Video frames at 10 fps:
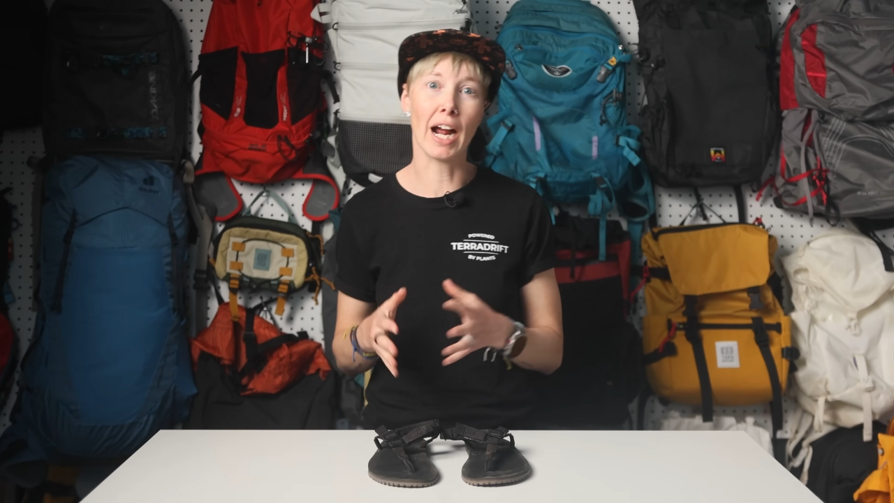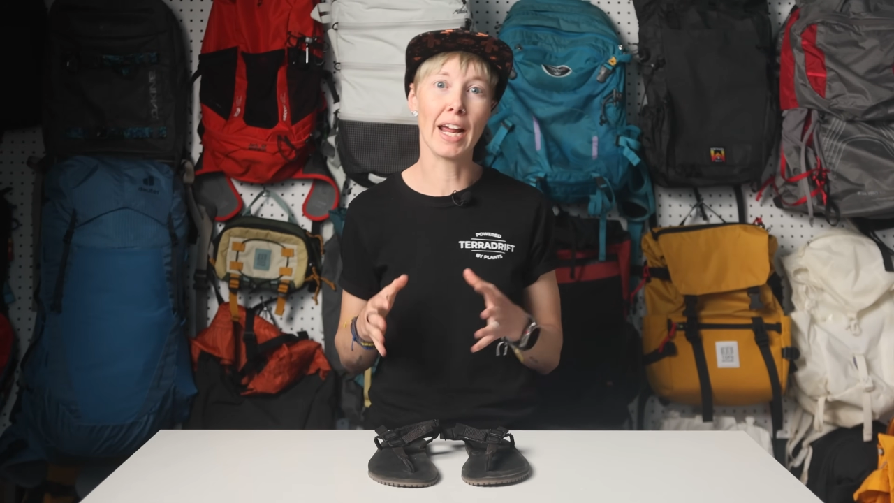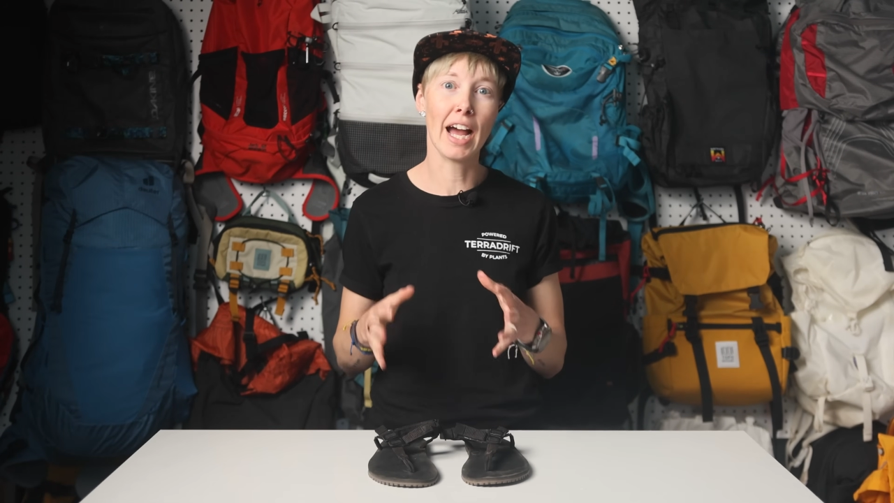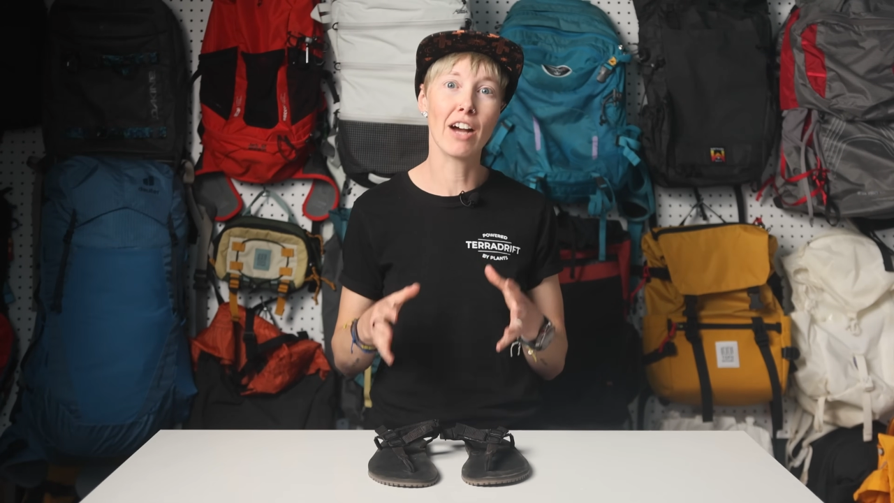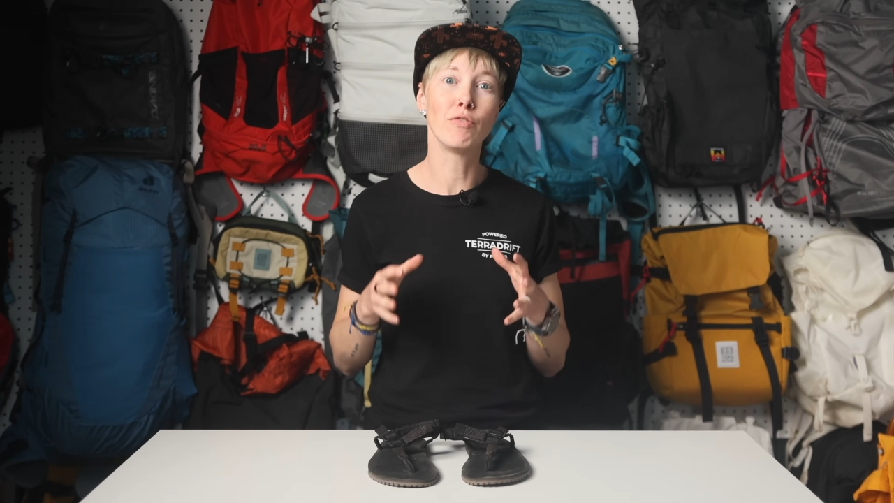
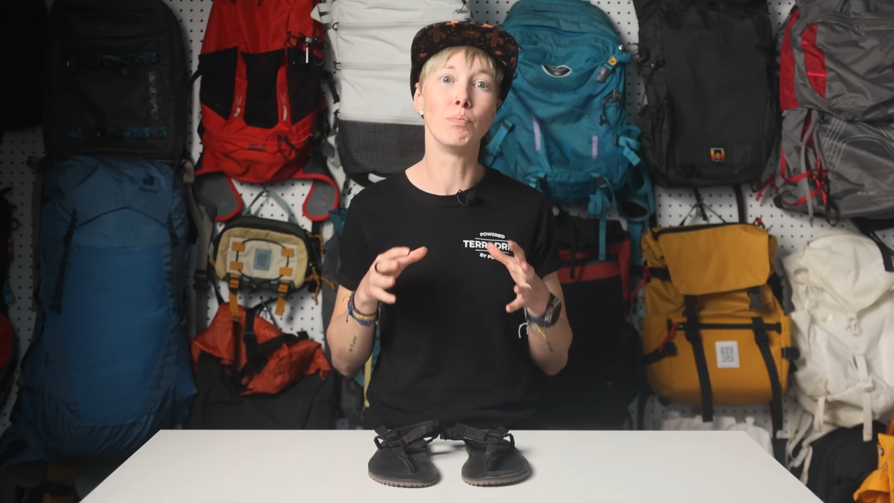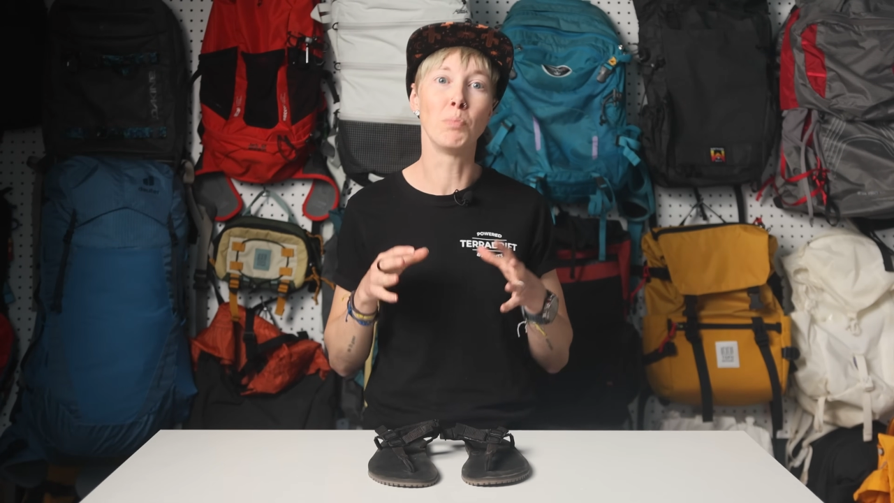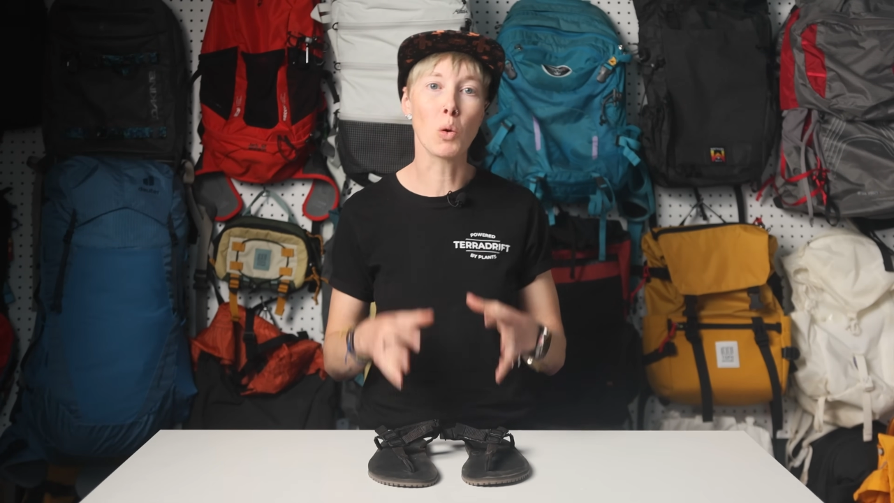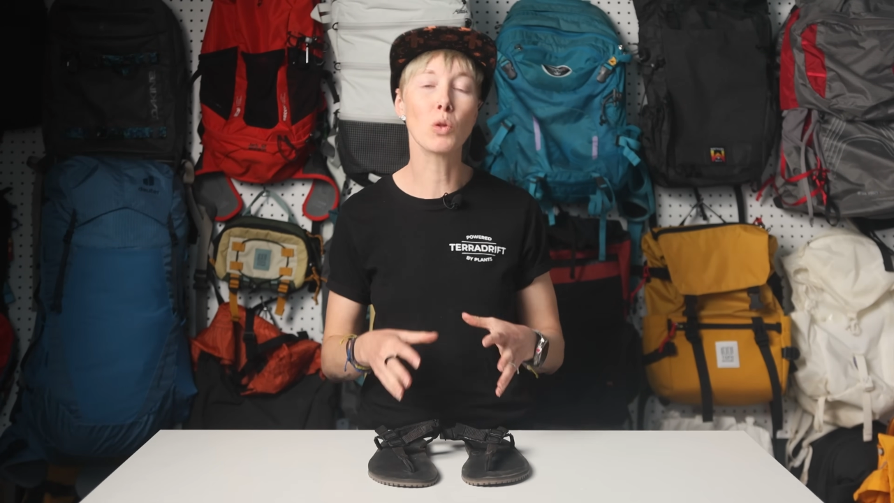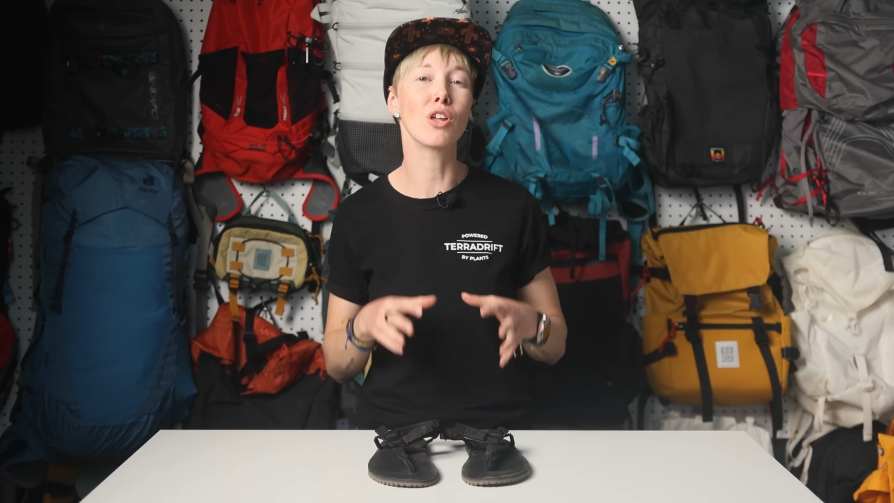I have
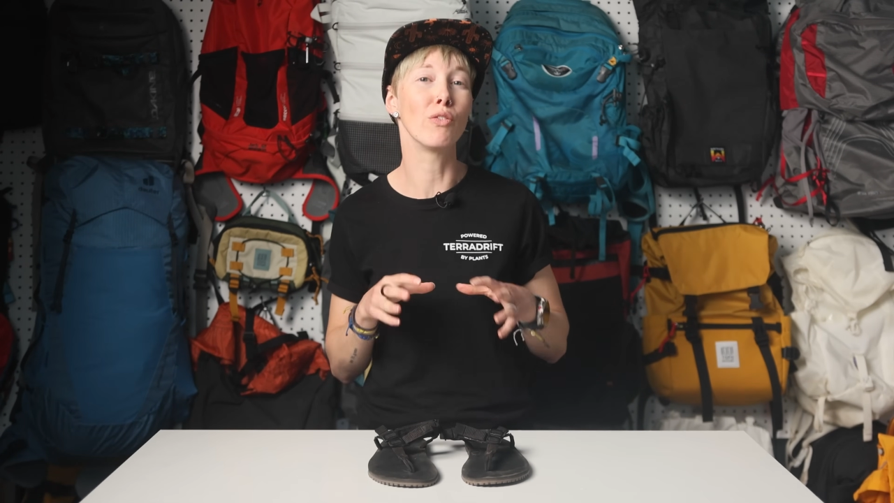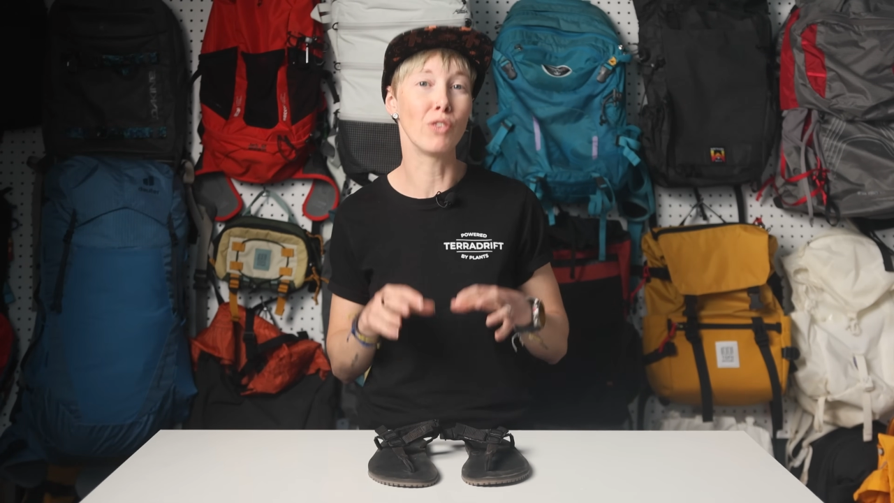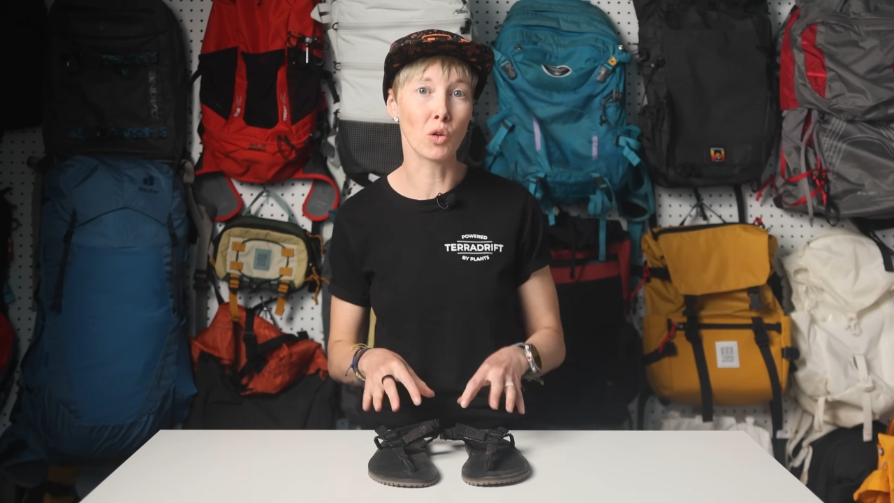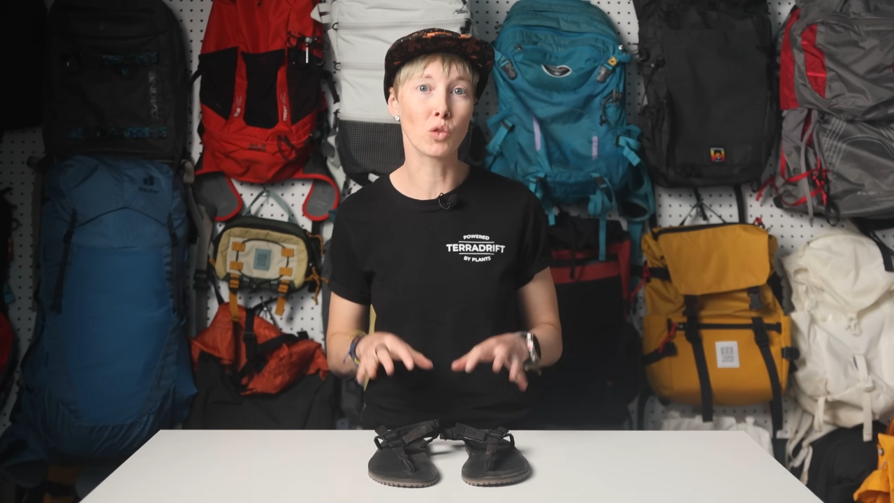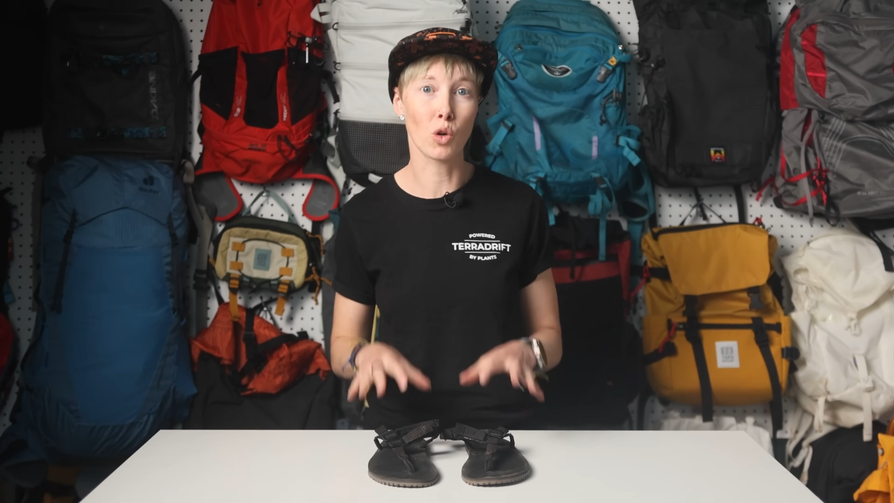both
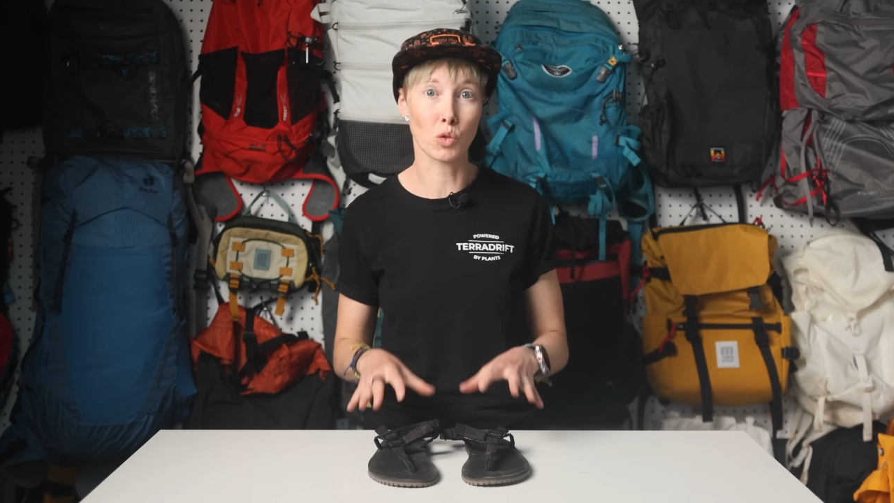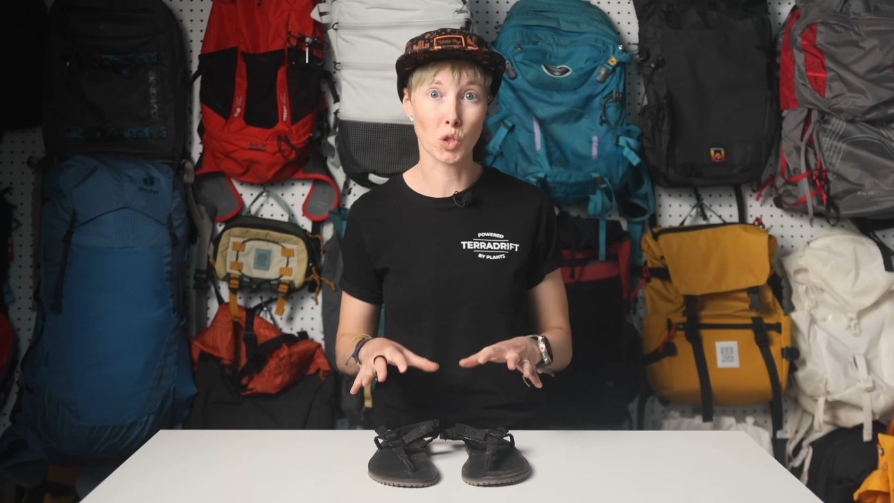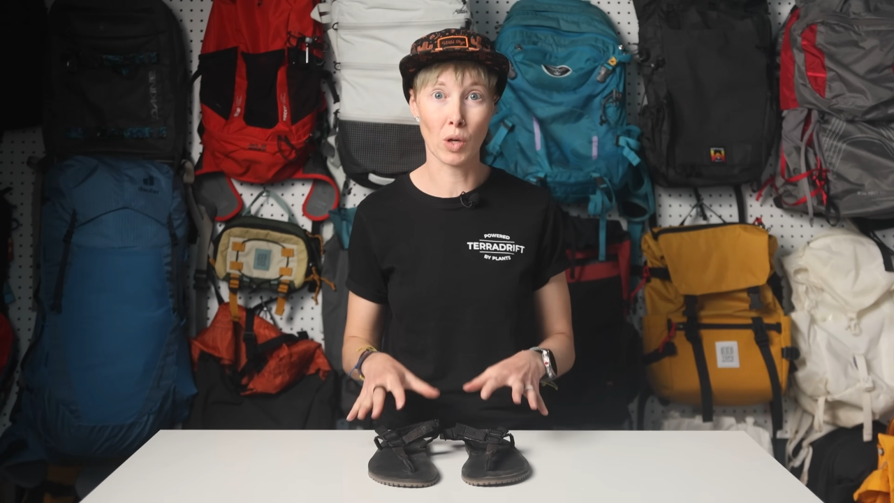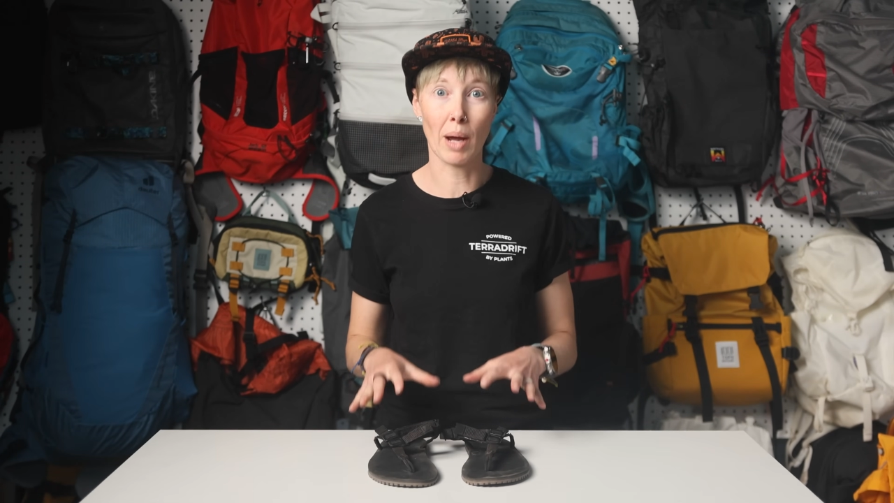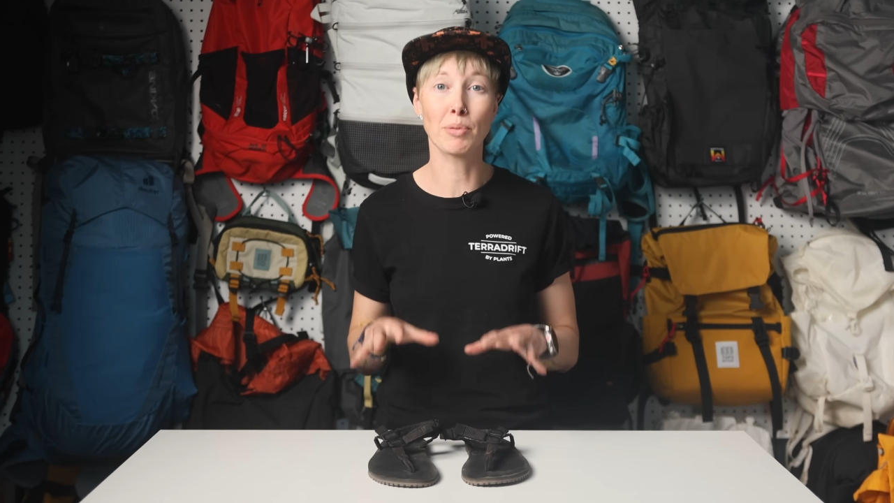Velcro
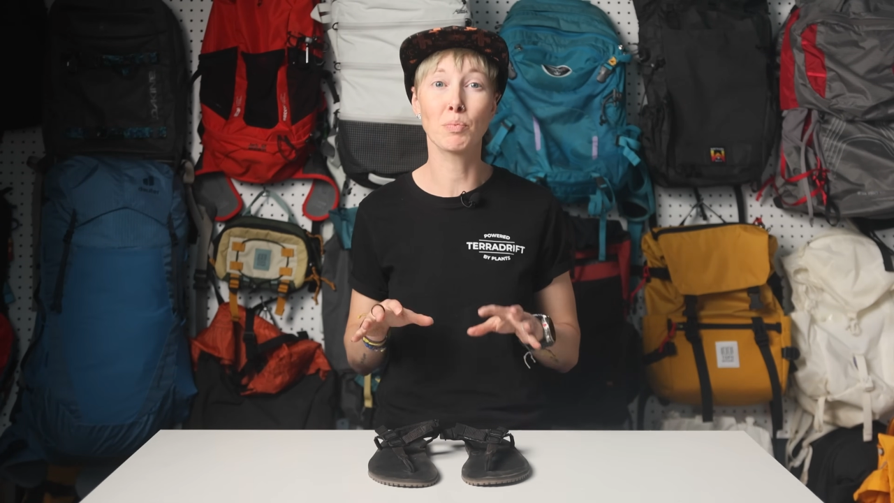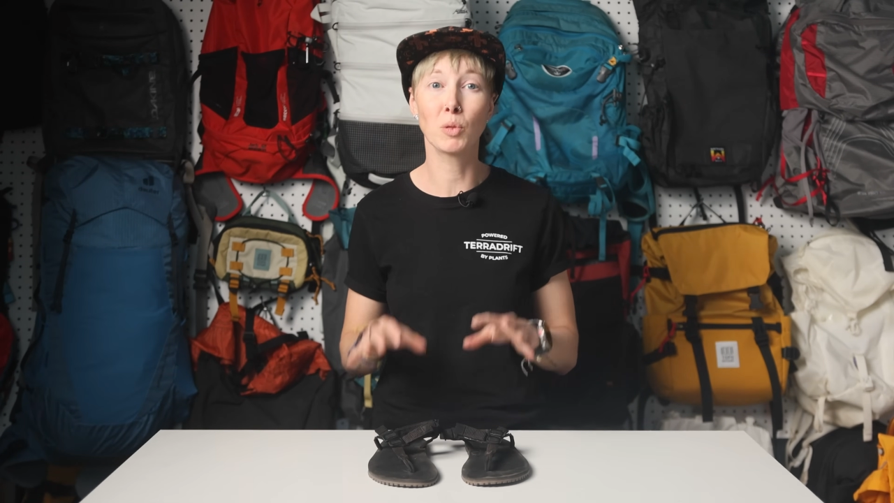straps